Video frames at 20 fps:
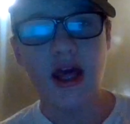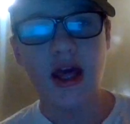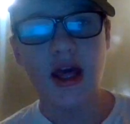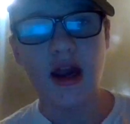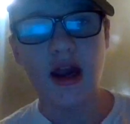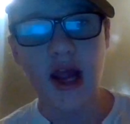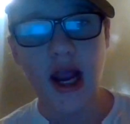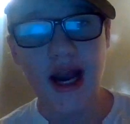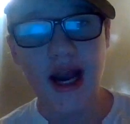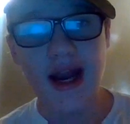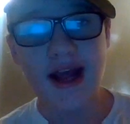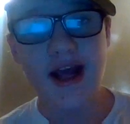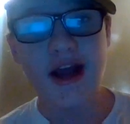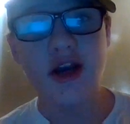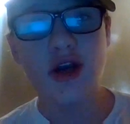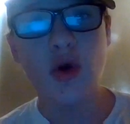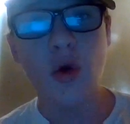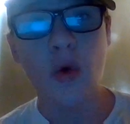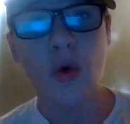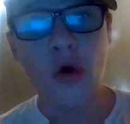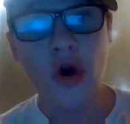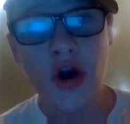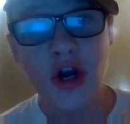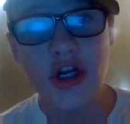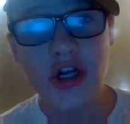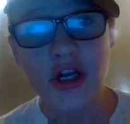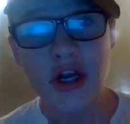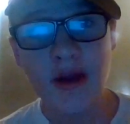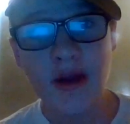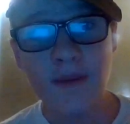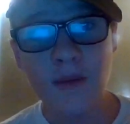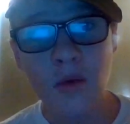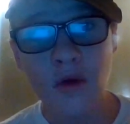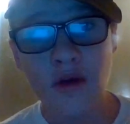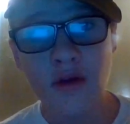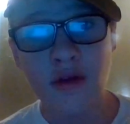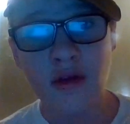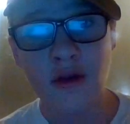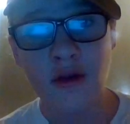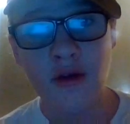Canadian courtship
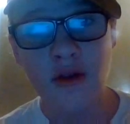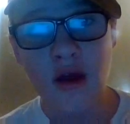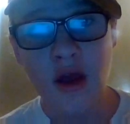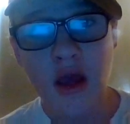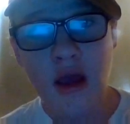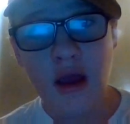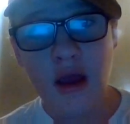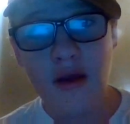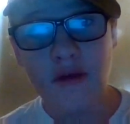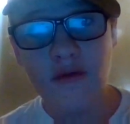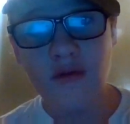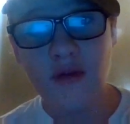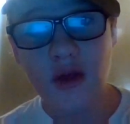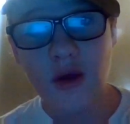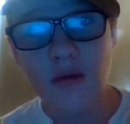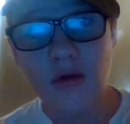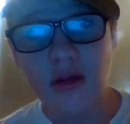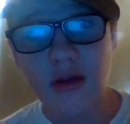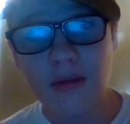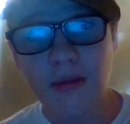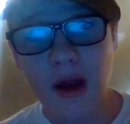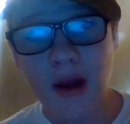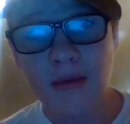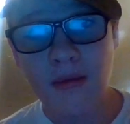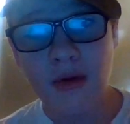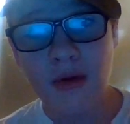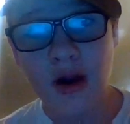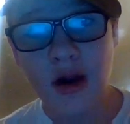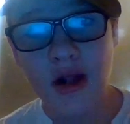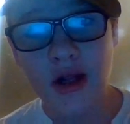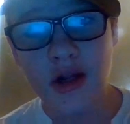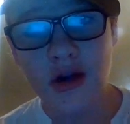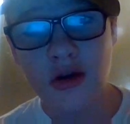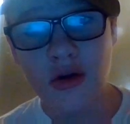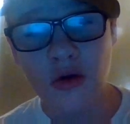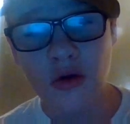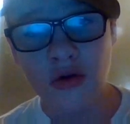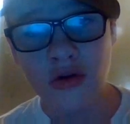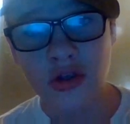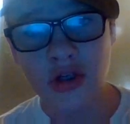was influenced by British
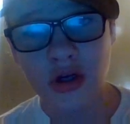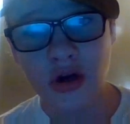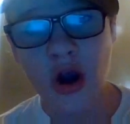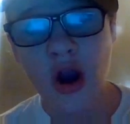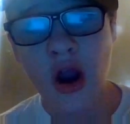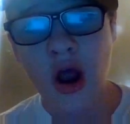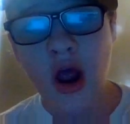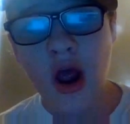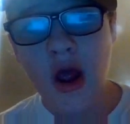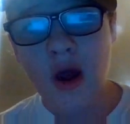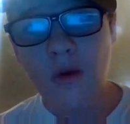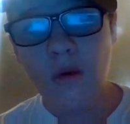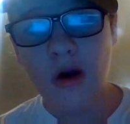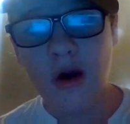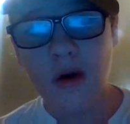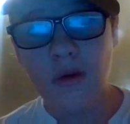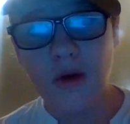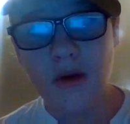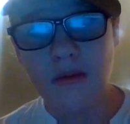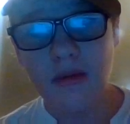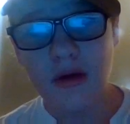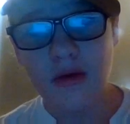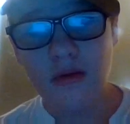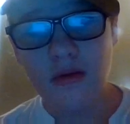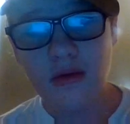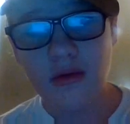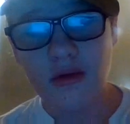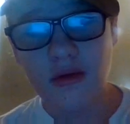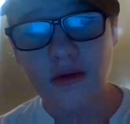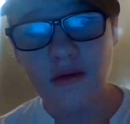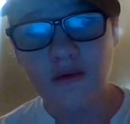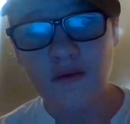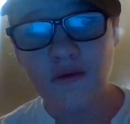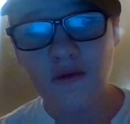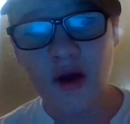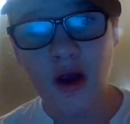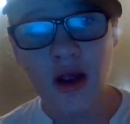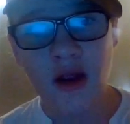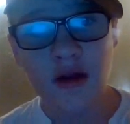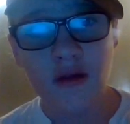culture, where women would
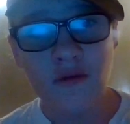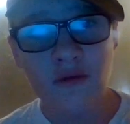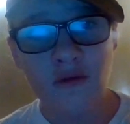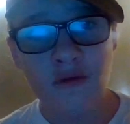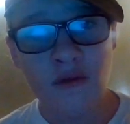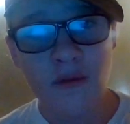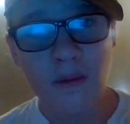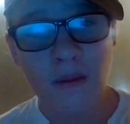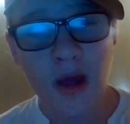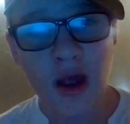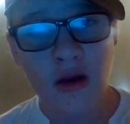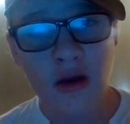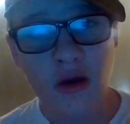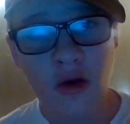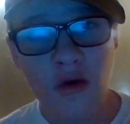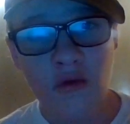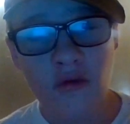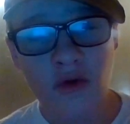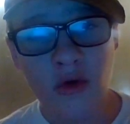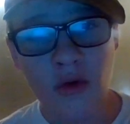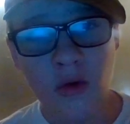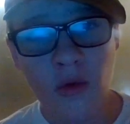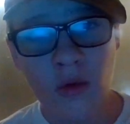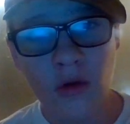invite men over or